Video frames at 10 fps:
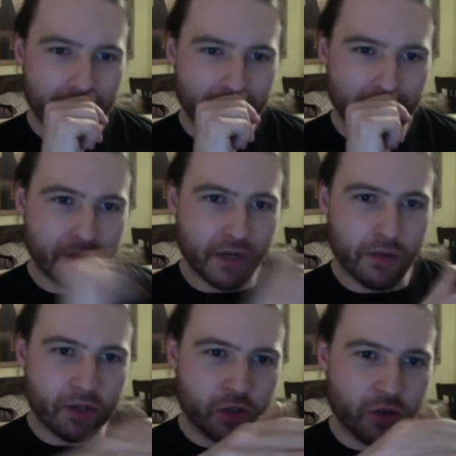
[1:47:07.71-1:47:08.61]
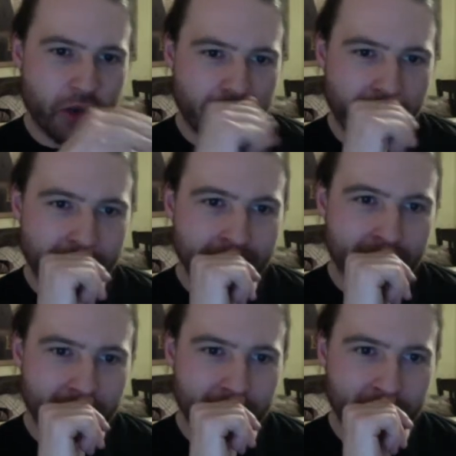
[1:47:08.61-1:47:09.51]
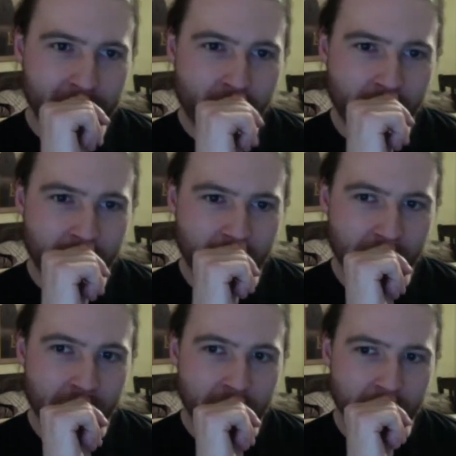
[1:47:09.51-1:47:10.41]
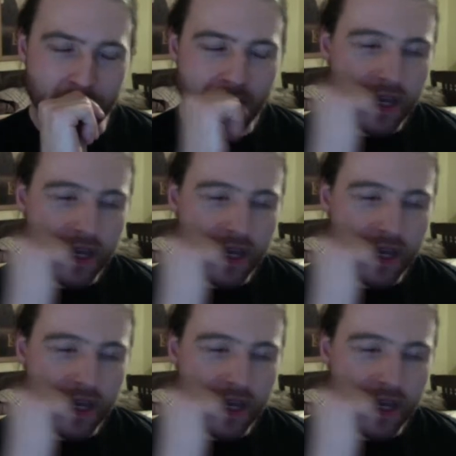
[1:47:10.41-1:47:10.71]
but I want to try and edit it as sequential as possible.